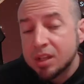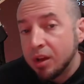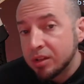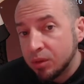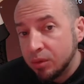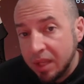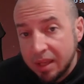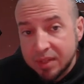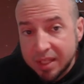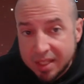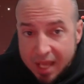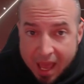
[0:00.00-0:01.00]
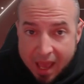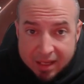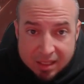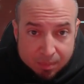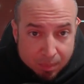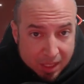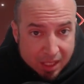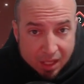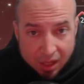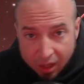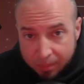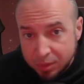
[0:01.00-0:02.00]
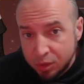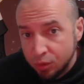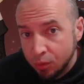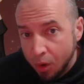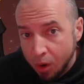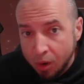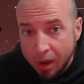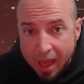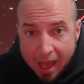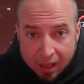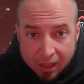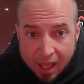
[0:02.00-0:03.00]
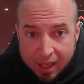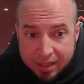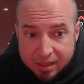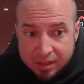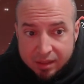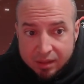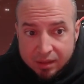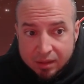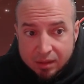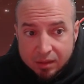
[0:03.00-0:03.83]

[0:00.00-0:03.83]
This also gives attack speed up to all allies,